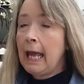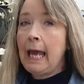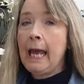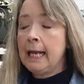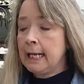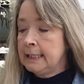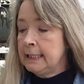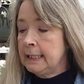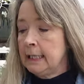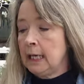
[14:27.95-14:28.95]
And I
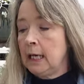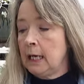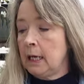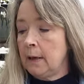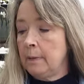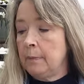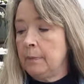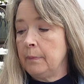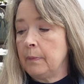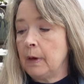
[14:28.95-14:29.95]
did
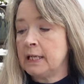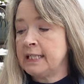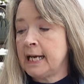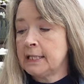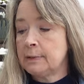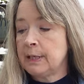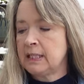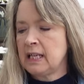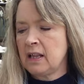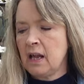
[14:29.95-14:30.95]
um, a test
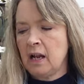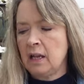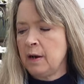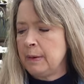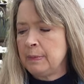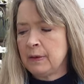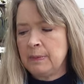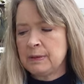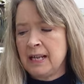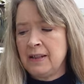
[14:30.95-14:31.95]
because I thought a lot of people
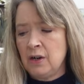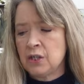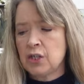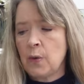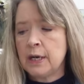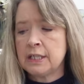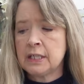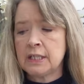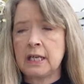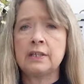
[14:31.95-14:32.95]
keep saying they're sowing
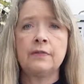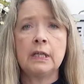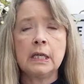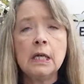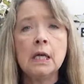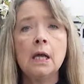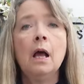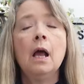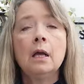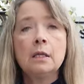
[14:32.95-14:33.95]
successfully,
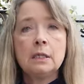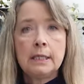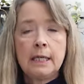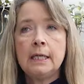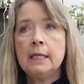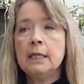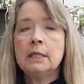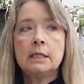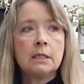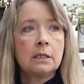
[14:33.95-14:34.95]

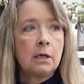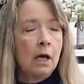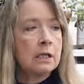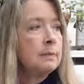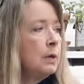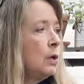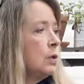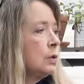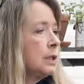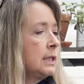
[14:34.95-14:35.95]
zinnias,
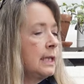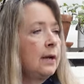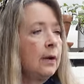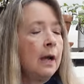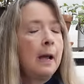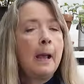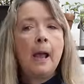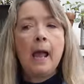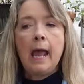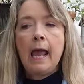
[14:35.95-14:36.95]
cosmos, etc.
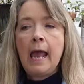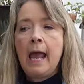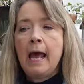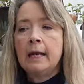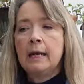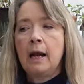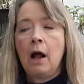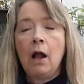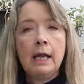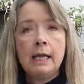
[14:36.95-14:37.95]
And
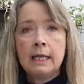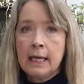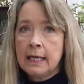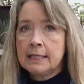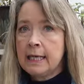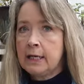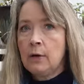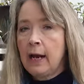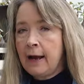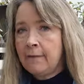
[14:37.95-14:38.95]
all I can think is they
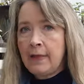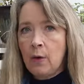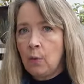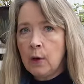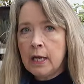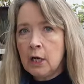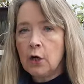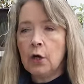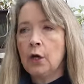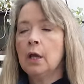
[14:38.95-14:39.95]
don't have that
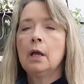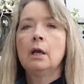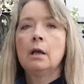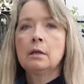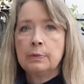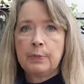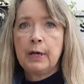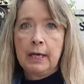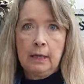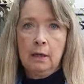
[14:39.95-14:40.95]
weird
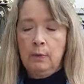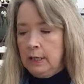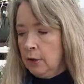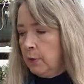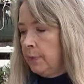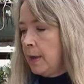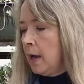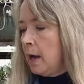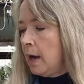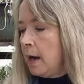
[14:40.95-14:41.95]
spring that we do.
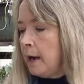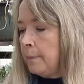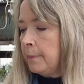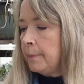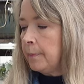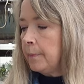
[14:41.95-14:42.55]
Um,